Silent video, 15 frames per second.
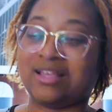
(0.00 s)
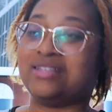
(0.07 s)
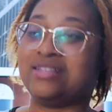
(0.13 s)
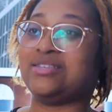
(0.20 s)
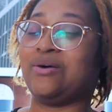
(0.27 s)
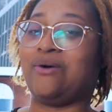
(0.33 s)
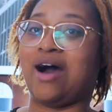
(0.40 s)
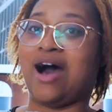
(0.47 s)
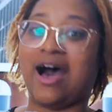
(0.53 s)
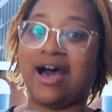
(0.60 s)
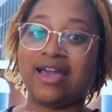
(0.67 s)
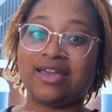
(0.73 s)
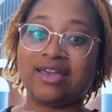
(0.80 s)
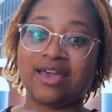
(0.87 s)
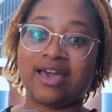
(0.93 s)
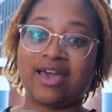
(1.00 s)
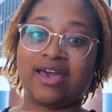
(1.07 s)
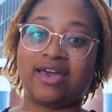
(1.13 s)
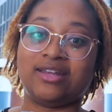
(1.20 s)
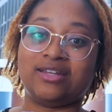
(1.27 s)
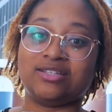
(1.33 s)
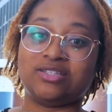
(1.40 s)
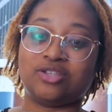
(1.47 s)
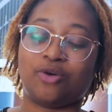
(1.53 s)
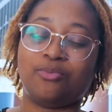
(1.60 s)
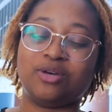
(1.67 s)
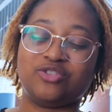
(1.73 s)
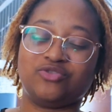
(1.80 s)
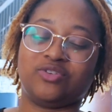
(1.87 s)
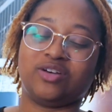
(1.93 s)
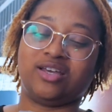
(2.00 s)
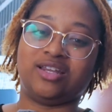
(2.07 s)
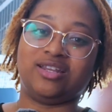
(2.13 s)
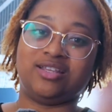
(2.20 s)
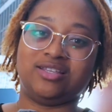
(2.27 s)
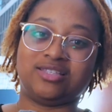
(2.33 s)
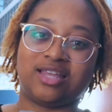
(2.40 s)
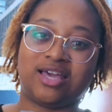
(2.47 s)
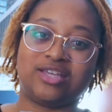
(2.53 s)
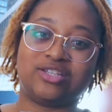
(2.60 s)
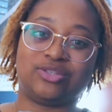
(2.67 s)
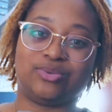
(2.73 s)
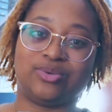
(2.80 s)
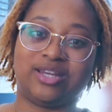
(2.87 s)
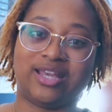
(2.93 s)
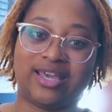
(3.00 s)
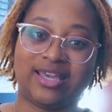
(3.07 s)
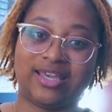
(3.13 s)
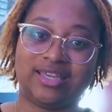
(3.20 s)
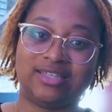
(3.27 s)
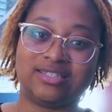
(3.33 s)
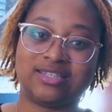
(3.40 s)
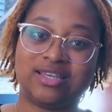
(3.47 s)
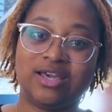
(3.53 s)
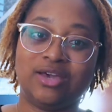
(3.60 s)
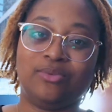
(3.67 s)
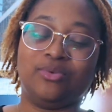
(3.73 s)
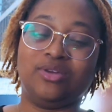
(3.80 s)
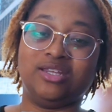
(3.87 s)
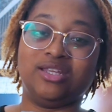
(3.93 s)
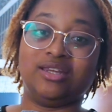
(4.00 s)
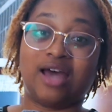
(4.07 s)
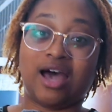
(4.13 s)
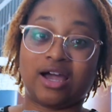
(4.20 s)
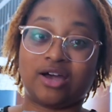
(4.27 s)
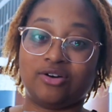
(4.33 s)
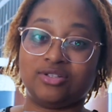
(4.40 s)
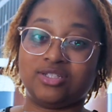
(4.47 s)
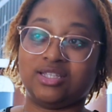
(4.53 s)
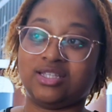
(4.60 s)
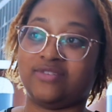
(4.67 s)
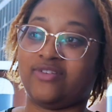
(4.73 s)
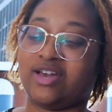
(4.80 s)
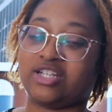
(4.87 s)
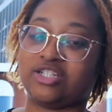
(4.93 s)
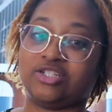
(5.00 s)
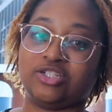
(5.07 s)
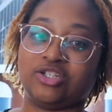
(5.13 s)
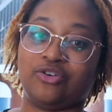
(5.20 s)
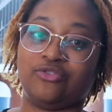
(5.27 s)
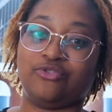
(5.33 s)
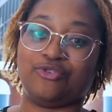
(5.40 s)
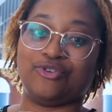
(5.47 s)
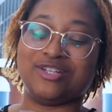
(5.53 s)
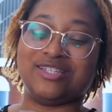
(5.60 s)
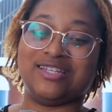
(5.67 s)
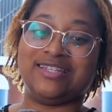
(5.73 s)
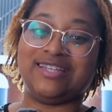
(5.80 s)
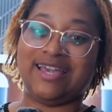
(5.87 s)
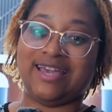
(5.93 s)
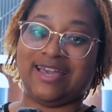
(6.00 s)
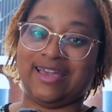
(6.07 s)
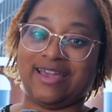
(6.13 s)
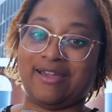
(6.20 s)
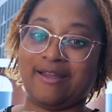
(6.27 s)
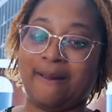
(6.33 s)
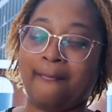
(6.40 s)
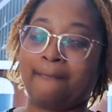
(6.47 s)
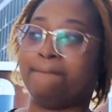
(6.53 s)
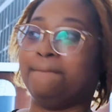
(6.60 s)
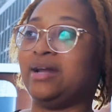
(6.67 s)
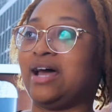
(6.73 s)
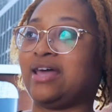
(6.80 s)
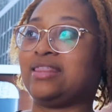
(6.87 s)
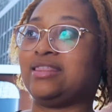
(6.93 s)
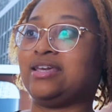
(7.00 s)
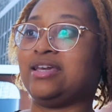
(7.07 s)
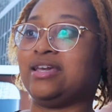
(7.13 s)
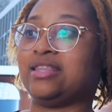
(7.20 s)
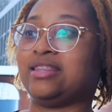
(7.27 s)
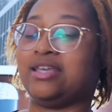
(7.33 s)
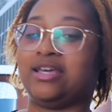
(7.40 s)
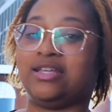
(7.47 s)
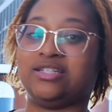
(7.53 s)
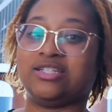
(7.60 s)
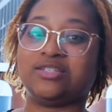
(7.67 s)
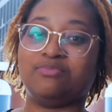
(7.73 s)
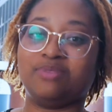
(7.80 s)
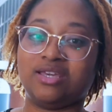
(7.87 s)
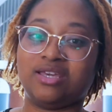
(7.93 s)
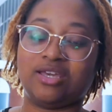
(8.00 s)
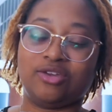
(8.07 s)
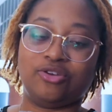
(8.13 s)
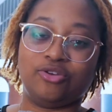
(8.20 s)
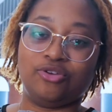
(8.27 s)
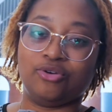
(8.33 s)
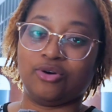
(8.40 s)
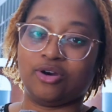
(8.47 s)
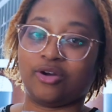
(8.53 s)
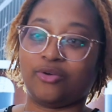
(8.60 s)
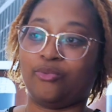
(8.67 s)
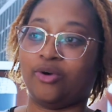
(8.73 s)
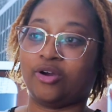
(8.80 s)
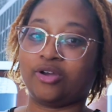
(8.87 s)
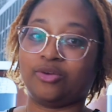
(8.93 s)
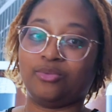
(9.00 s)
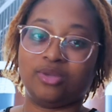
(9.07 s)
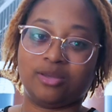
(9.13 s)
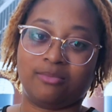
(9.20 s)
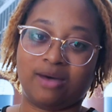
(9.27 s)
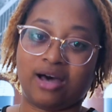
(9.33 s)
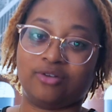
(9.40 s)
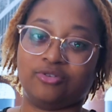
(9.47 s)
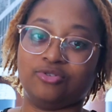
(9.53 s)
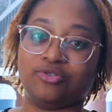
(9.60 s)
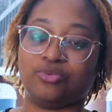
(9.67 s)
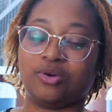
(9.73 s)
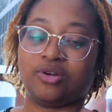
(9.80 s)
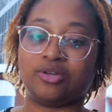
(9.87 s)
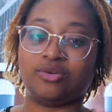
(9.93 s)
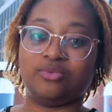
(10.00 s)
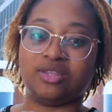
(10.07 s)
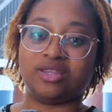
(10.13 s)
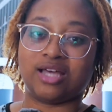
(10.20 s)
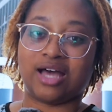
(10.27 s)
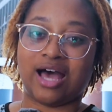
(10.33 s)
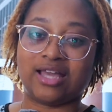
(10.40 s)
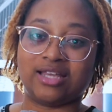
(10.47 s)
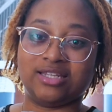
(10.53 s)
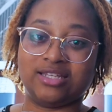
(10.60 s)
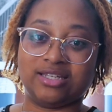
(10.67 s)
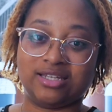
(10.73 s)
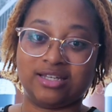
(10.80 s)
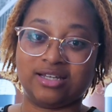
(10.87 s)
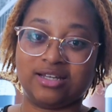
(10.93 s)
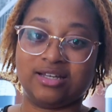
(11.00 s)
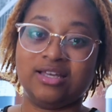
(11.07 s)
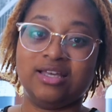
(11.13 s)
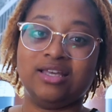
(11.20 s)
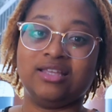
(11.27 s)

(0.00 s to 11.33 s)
So I had so much fun in these last 3 days. We did not go to the fashion show for today, but I think that just being in New York, working with the models, working with the idea,